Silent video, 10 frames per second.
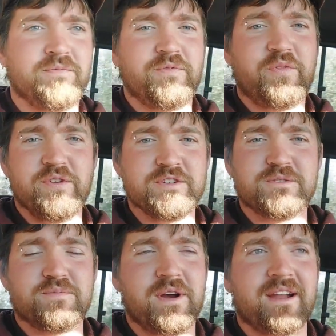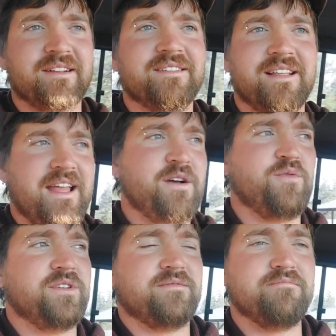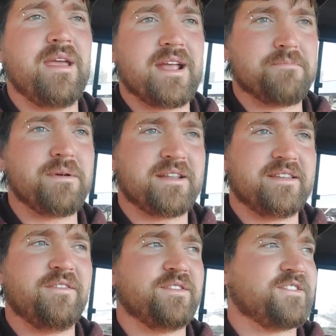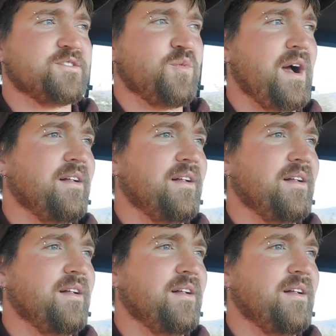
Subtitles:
fuel spring, it would make a big difference as well.